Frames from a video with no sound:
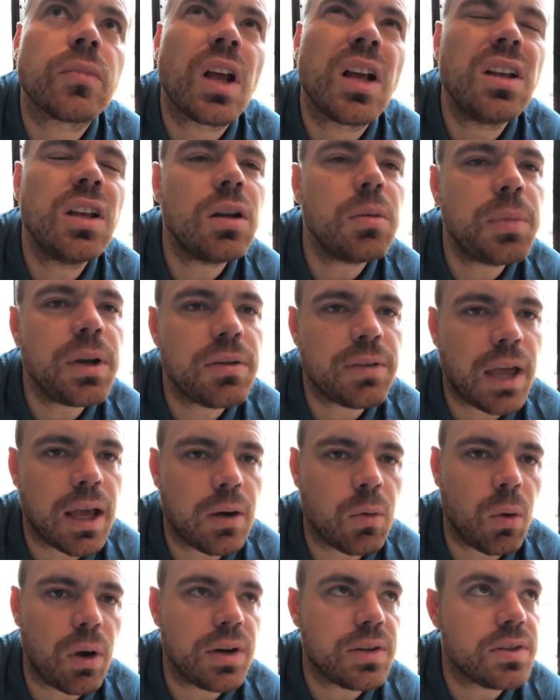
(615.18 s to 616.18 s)
little bit of kind
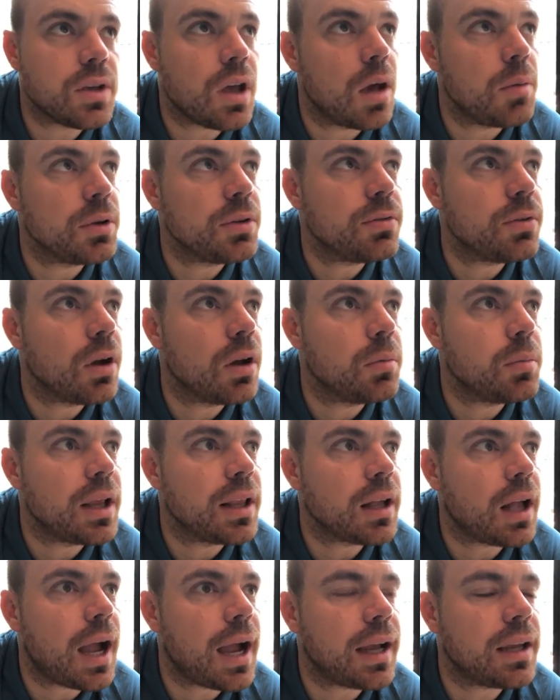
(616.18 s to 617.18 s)
of where he's coming from.
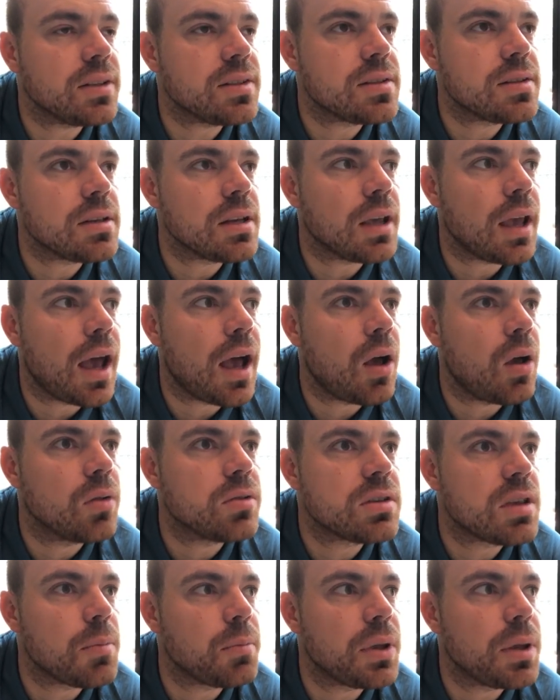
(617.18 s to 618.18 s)
Like, I can see how
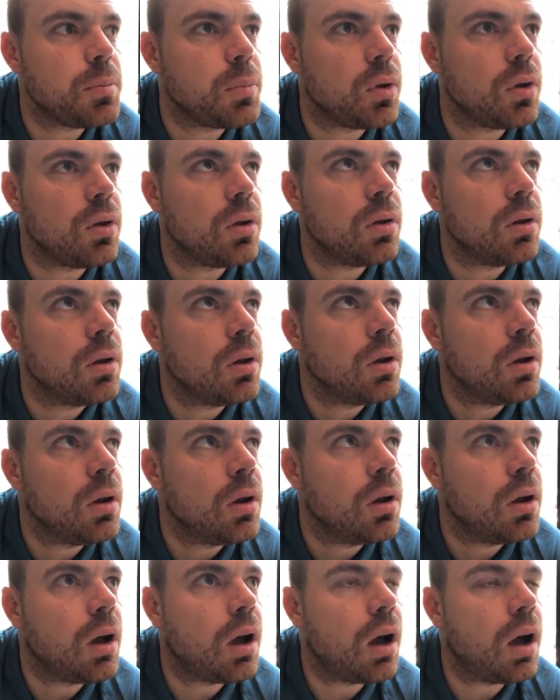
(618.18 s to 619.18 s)
some people
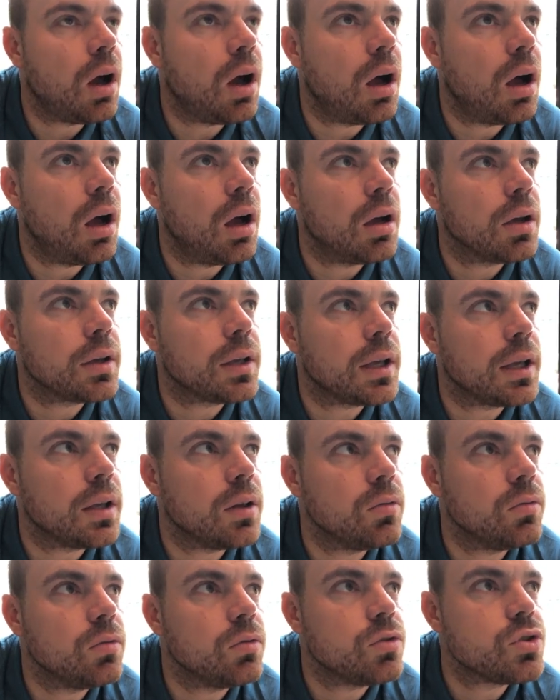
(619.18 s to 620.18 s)

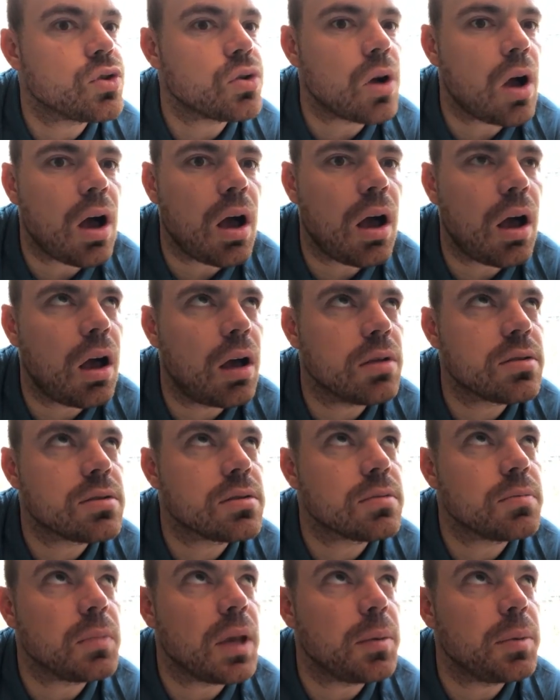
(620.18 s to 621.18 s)
can draw
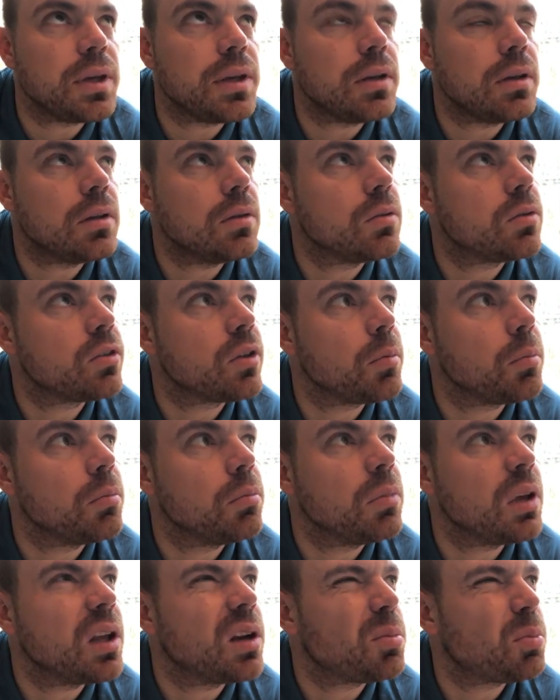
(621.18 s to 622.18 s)
maybe
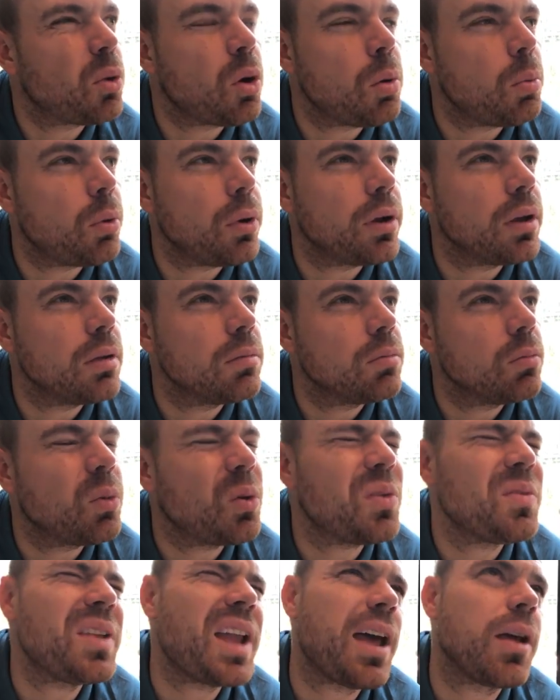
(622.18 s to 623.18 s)
some inappropriate,
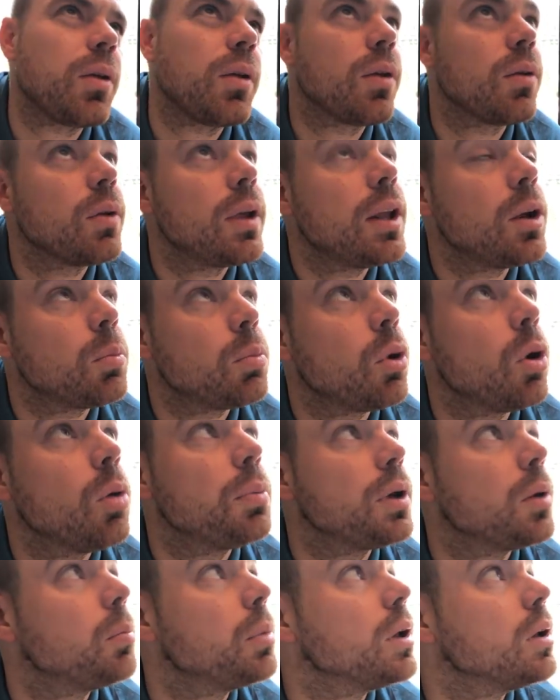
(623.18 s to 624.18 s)
well, not
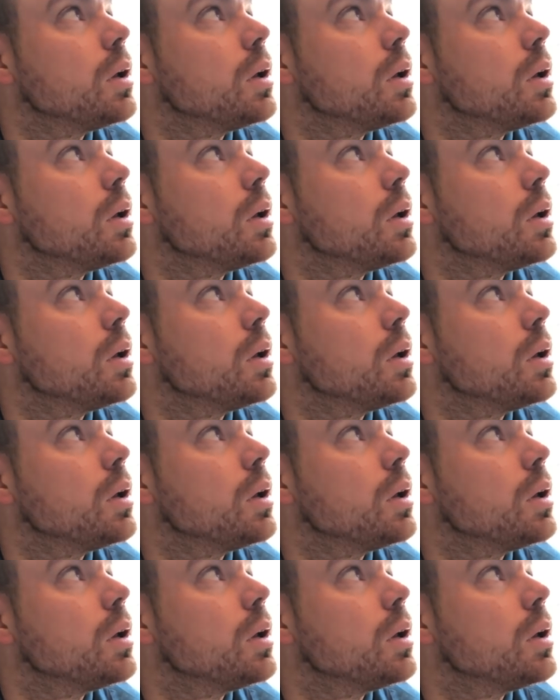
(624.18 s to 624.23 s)
inappropriate,